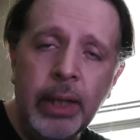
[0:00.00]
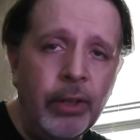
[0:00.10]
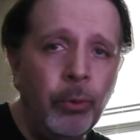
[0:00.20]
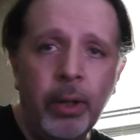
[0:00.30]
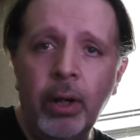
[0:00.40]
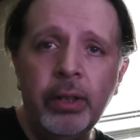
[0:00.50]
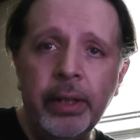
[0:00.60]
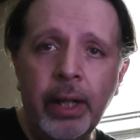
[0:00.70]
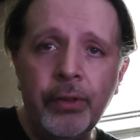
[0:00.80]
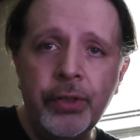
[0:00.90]
That's what
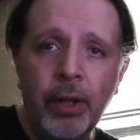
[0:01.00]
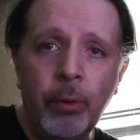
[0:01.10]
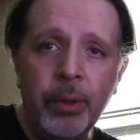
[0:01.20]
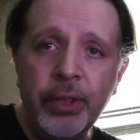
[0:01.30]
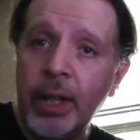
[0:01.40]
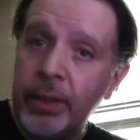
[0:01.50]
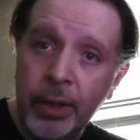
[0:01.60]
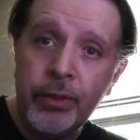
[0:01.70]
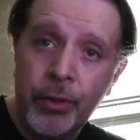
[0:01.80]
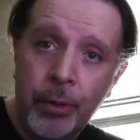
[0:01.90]
Harlan Ellison always said, and
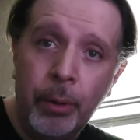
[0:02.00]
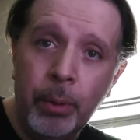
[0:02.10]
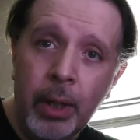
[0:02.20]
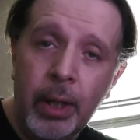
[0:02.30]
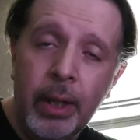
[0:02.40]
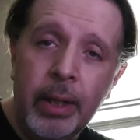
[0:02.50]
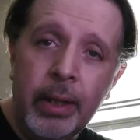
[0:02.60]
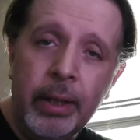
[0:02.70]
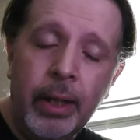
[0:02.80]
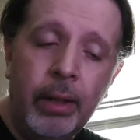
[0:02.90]
that's true.
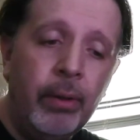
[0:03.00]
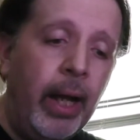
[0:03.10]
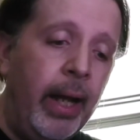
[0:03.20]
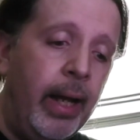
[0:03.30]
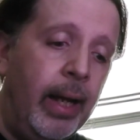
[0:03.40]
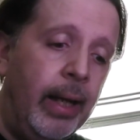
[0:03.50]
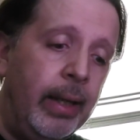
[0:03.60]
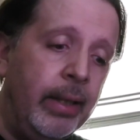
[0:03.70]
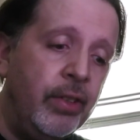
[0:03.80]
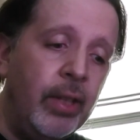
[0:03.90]
You
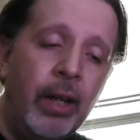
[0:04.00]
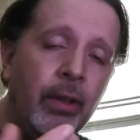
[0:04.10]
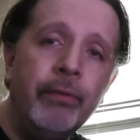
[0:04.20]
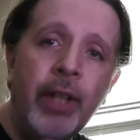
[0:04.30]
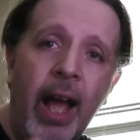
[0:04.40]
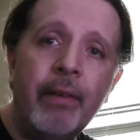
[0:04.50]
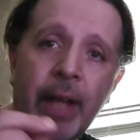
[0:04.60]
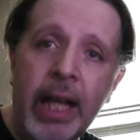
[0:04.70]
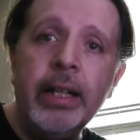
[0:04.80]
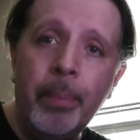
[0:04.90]
know, it's not enough to
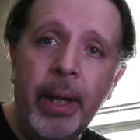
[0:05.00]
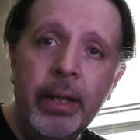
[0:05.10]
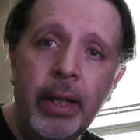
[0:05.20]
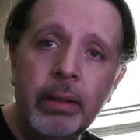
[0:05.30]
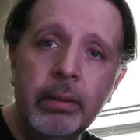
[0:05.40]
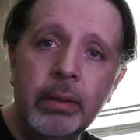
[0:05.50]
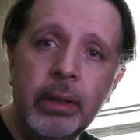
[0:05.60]
have an opinion.